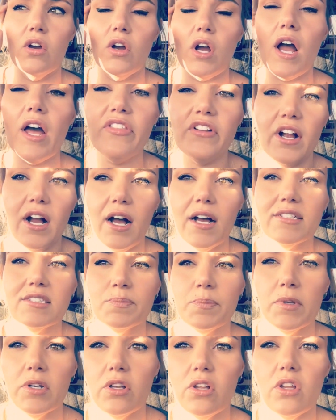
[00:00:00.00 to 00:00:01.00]
other
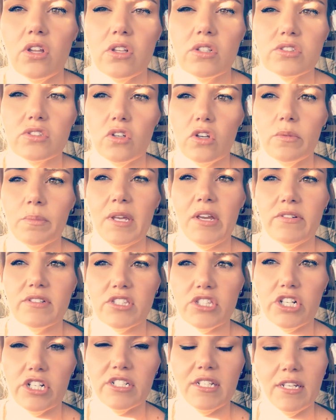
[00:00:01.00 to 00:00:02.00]
hospital told me it was
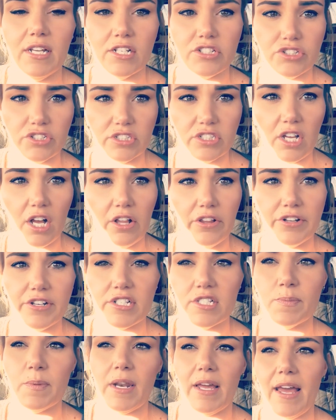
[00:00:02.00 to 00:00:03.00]

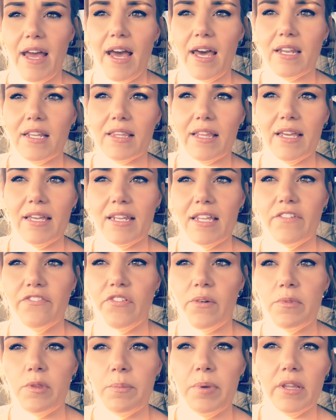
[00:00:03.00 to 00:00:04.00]
$1,300, but I had a lady
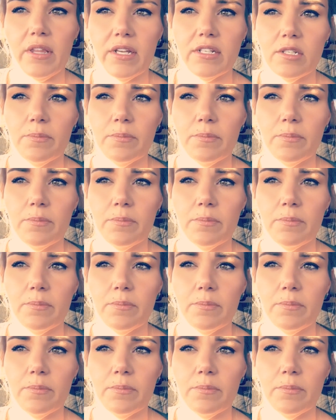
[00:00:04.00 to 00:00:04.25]
from the billing